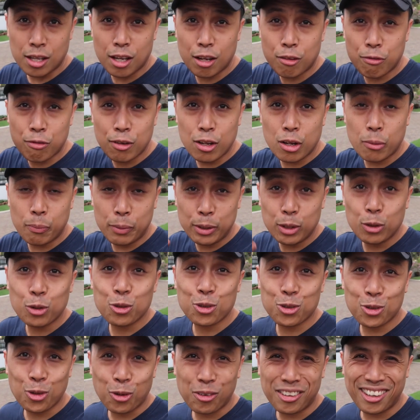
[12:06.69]
that
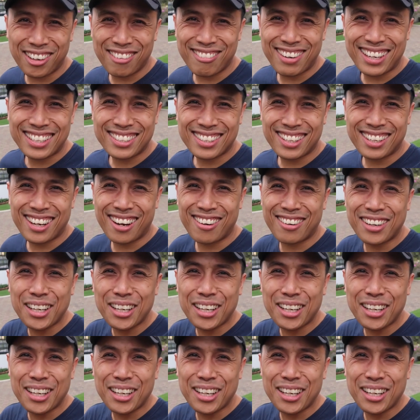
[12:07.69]
Filipinos don't invest in.